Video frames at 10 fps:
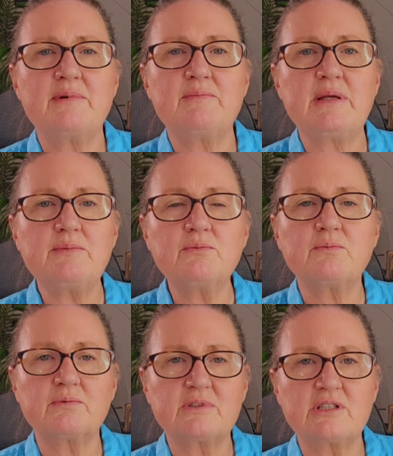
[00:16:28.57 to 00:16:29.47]

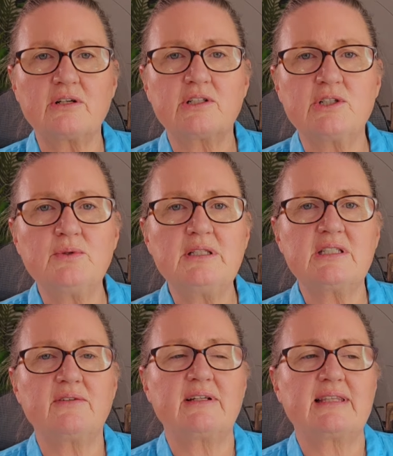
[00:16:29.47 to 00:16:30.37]
People start doing
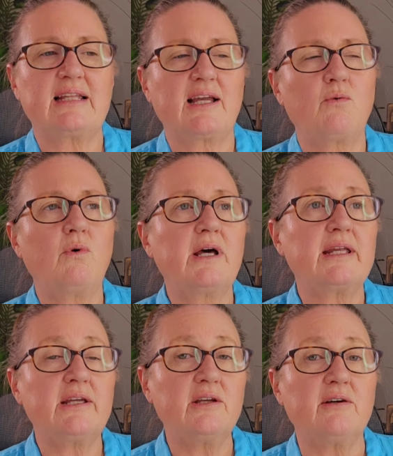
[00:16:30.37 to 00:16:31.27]
stuff like that, like
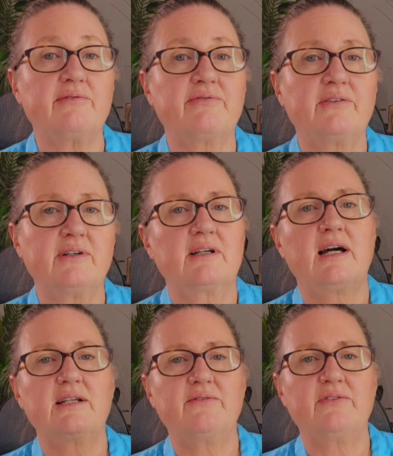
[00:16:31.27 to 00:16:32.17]
what if
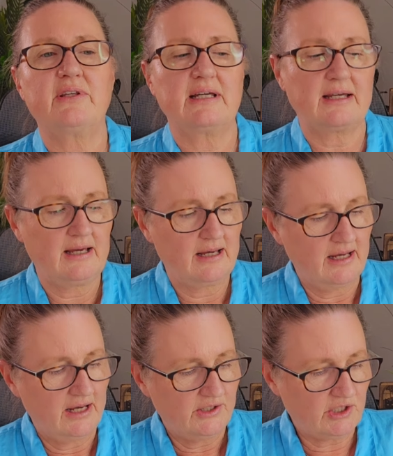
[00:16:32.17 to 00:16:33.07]
kind of thing.
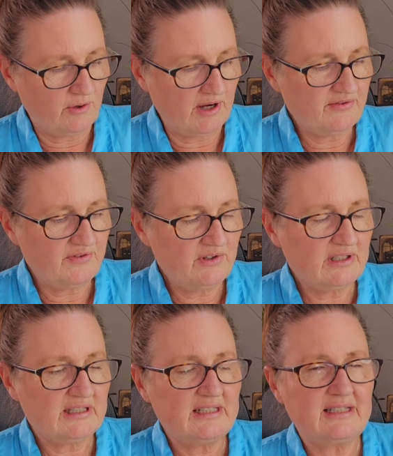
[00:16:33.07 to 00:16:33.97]
So I feel
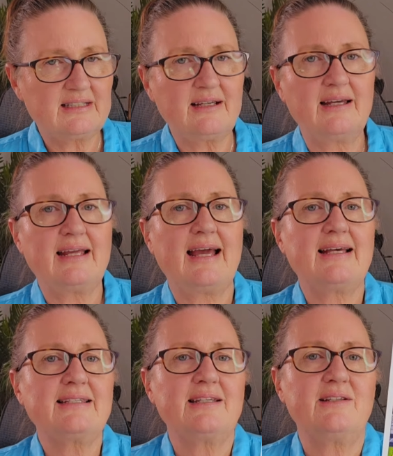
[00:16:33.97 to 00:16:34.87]
that this is not
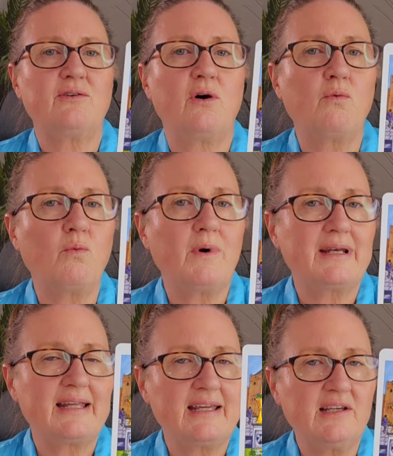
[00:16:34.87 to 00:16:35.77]
asking a
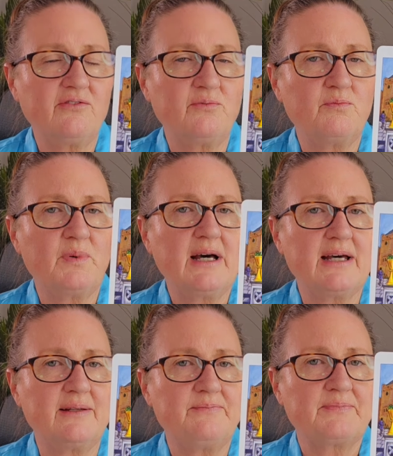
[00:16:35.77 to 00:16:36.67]
what if,
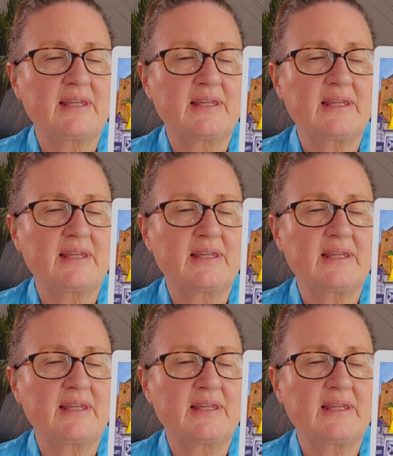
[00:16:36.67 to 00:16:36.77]
but